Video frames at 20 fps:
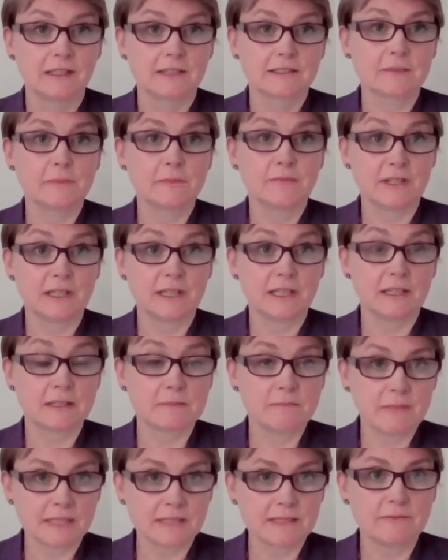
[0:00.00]
some of
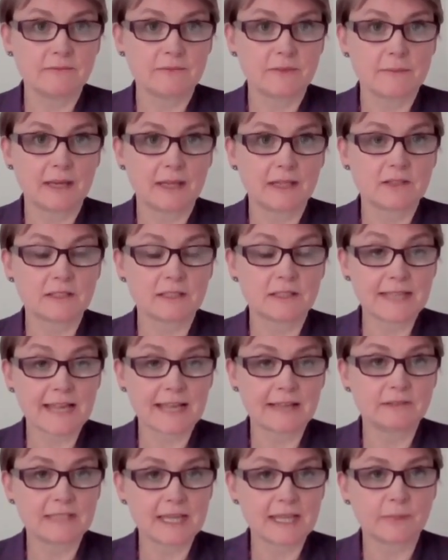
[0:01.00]
the misinformation and
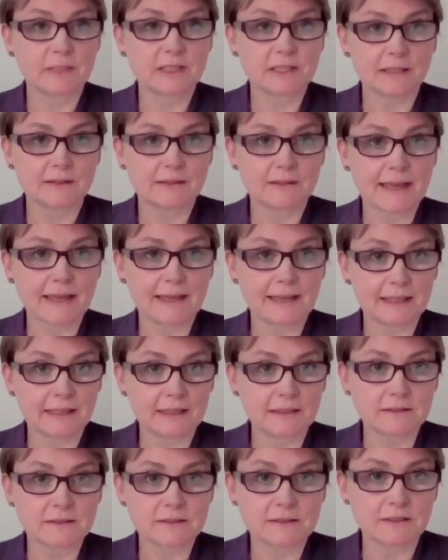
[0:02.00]
how damaging that
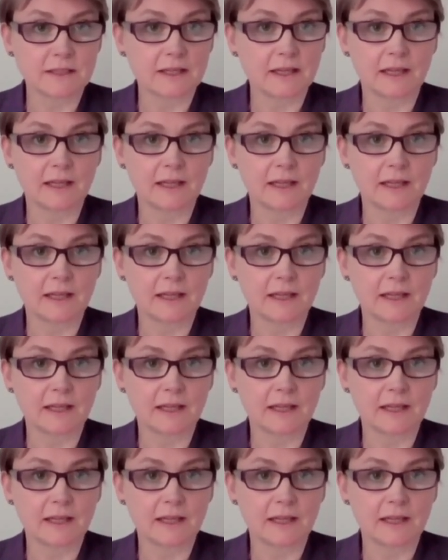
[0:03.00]
is